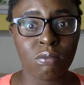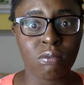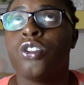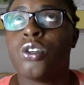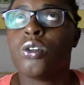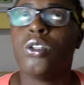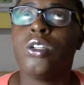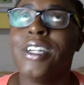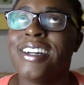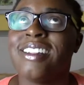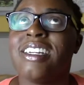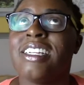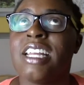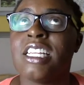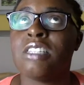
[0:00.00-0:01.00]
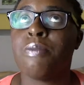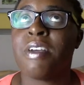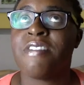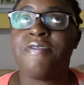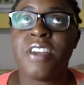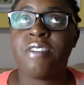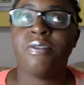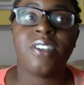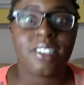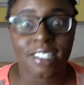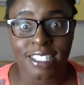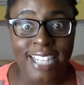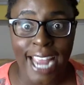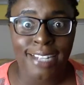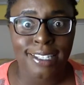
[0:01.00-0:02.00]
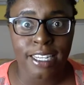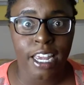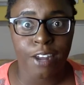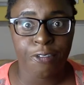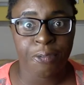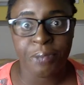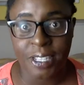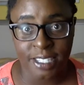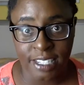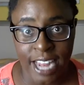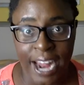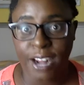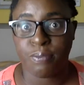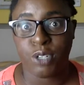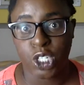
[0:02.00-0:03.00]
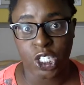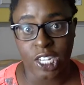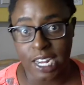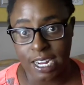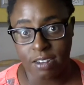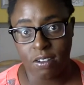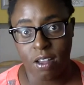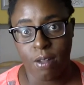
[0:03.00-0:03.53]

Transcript: So clearly, that's my favorite snack to get from the snack machine.